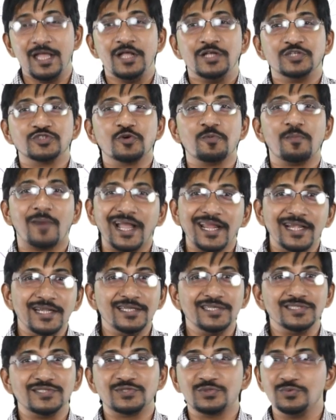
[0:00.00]
So my
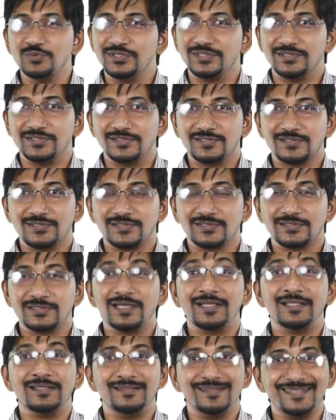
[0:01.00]
dear students,
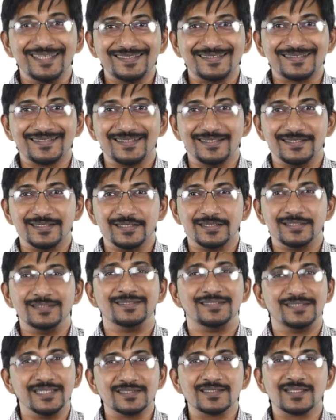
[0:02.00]
this year,
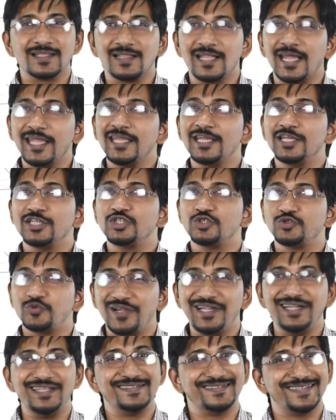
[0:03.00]
just like
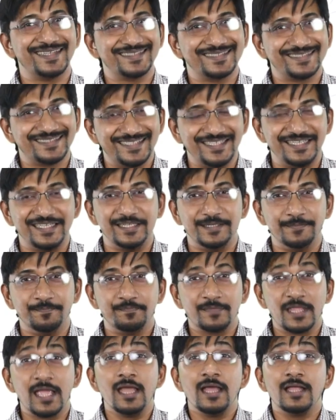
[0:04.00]
2016,
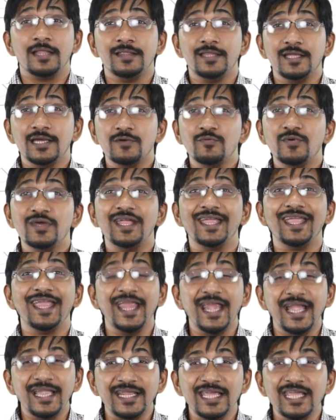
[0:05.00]
there were
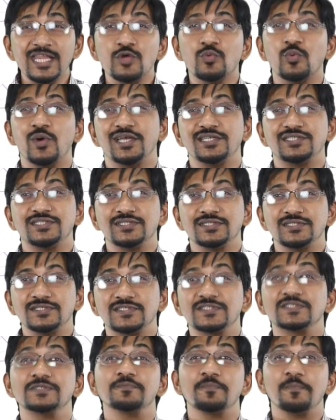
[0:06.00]
18
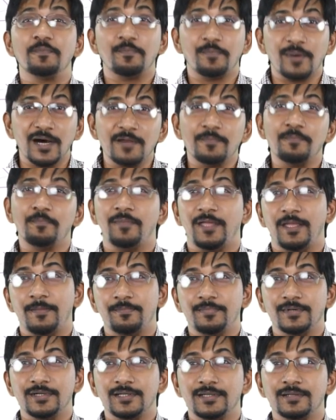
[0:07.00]
questions per
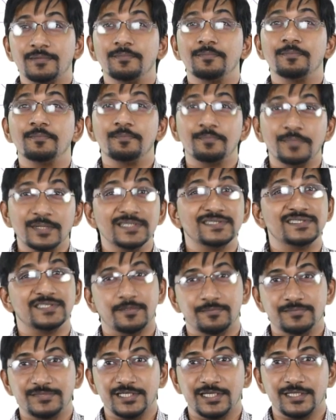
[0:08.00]
paper per
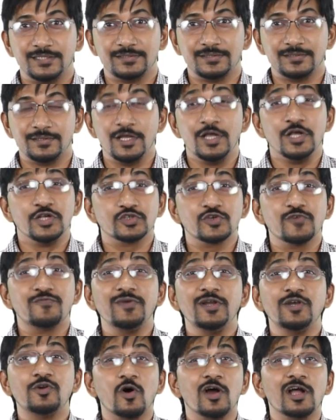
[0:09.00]
subject. So if
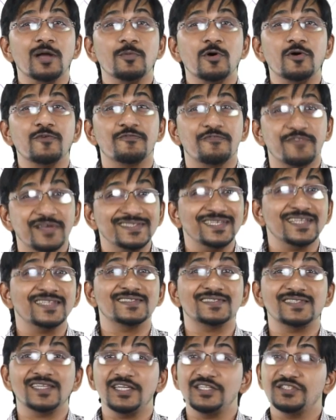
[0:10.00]
we talk about
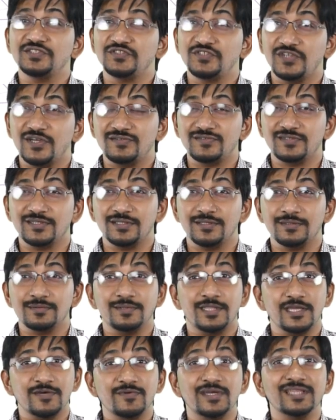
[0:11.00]
physics in general,
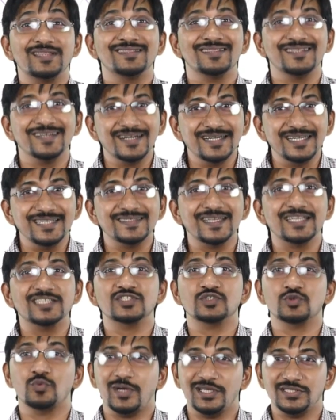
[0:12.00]
there were
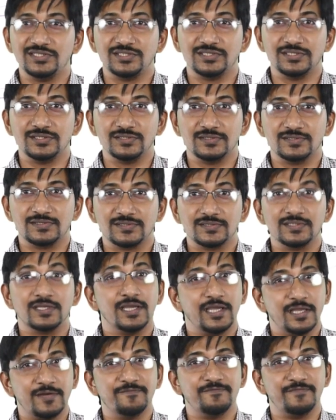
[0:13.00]
36 questions
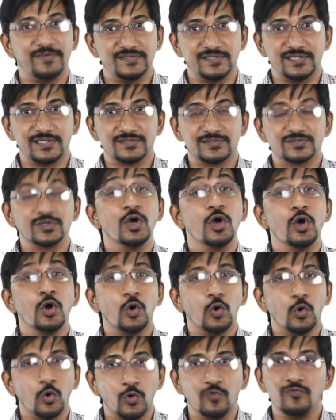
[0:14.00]
in physics
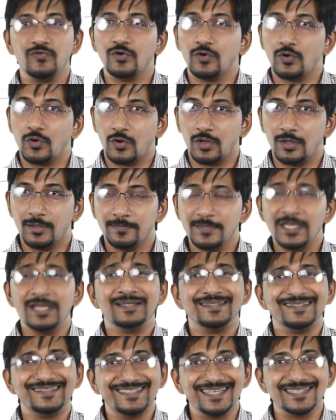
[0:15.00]
overall,
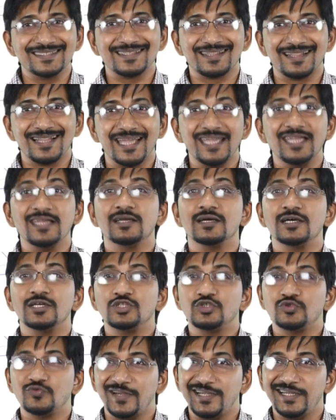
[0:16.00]
just like
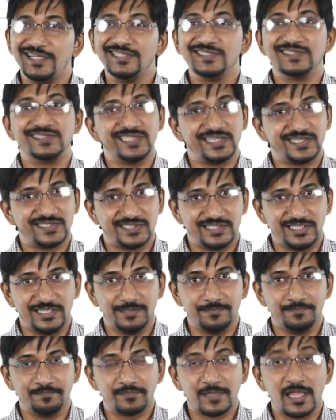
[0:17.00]
2016.
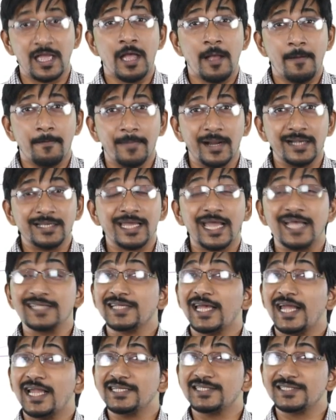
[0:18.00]
But as
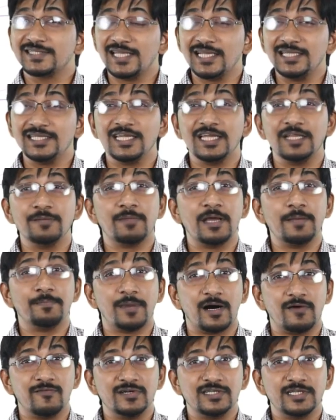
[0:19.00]
I had said in my
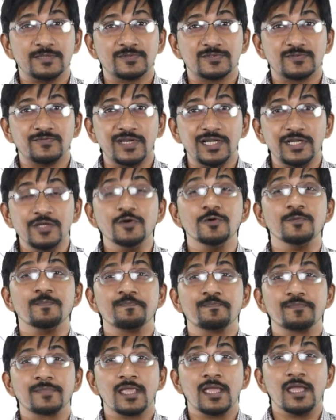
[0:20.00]
power tips video,
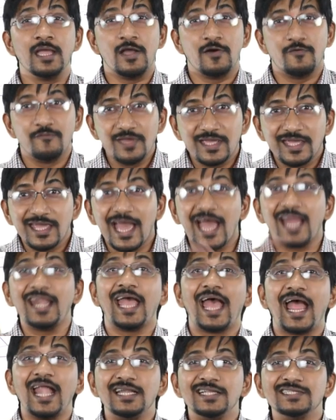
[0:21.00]
we can
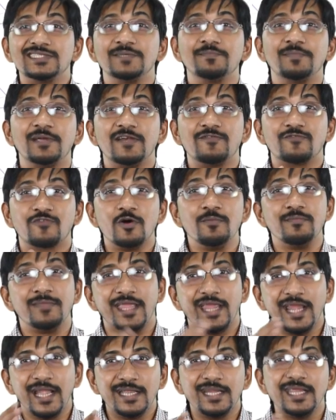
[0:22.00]
anticipate from
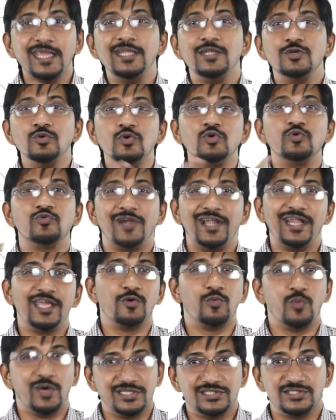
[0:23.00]
18 to 20
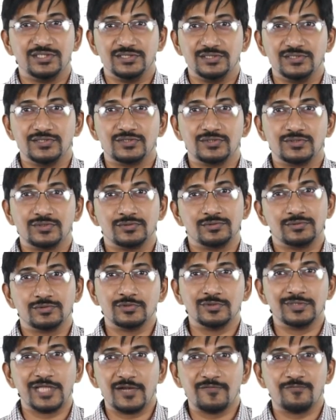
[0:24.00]
questions.
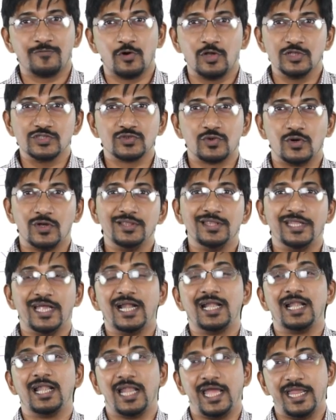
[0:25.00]
So that falls on
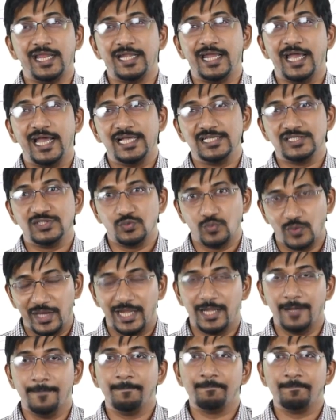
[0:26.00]
that line as well.